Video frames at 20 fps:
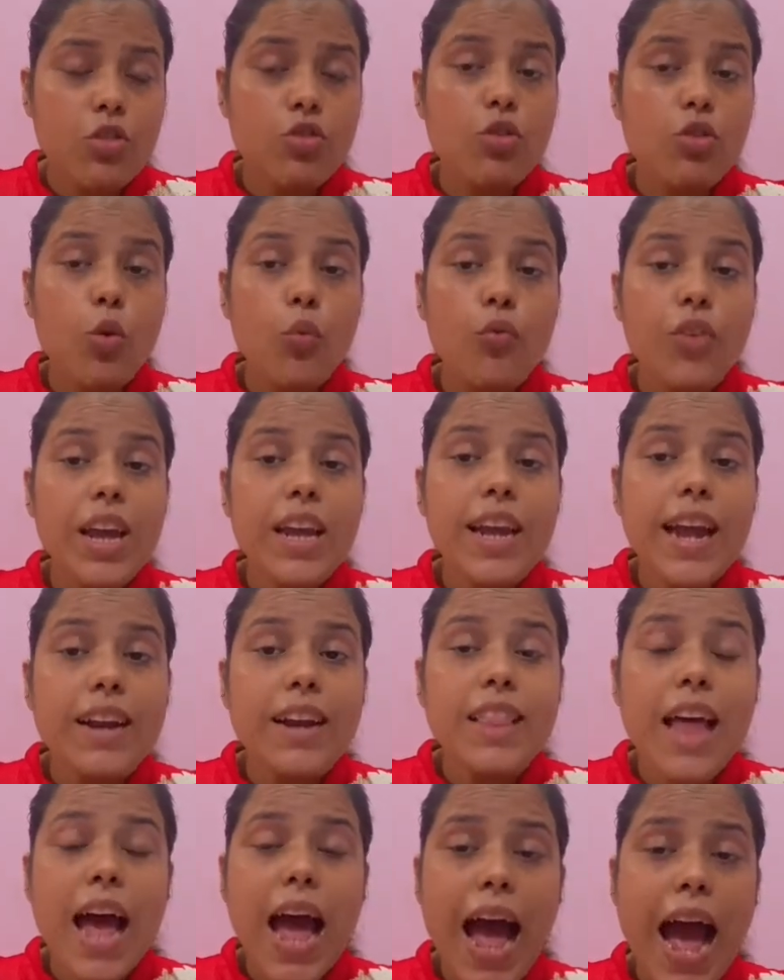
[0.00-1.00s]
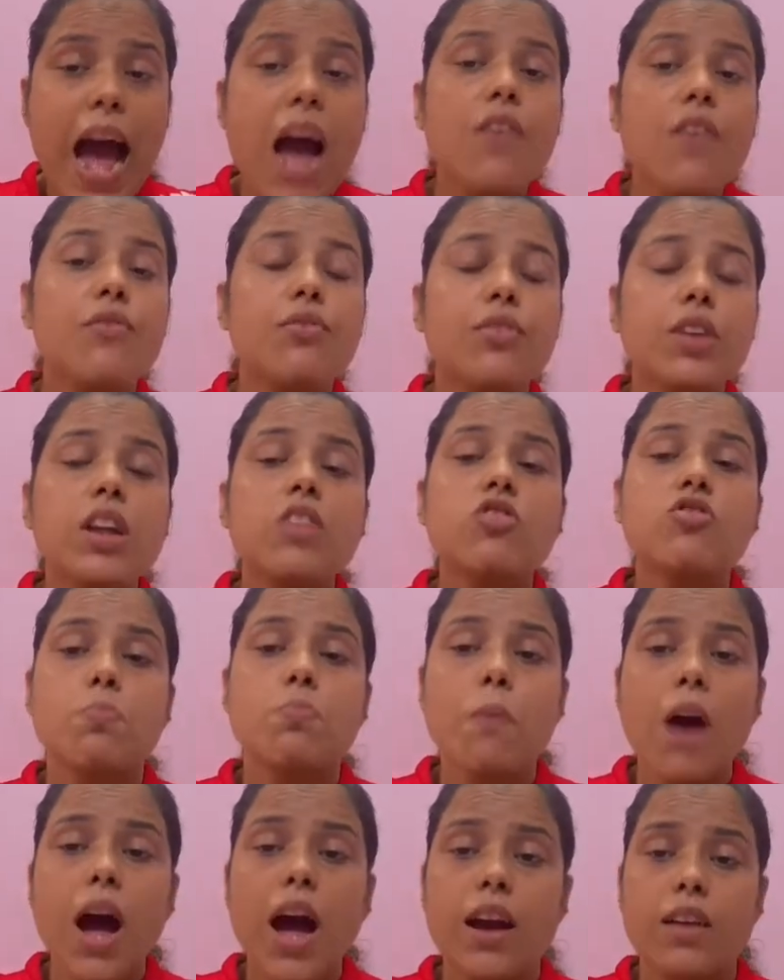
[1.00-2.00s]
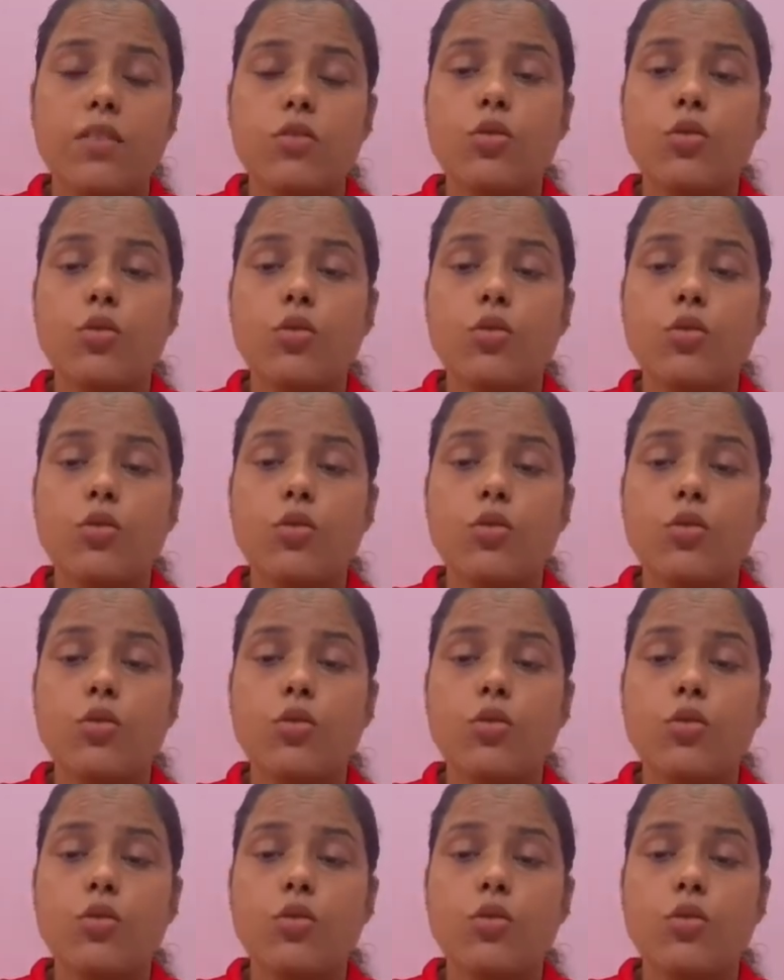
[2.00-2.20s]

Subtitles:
So we get the average marks.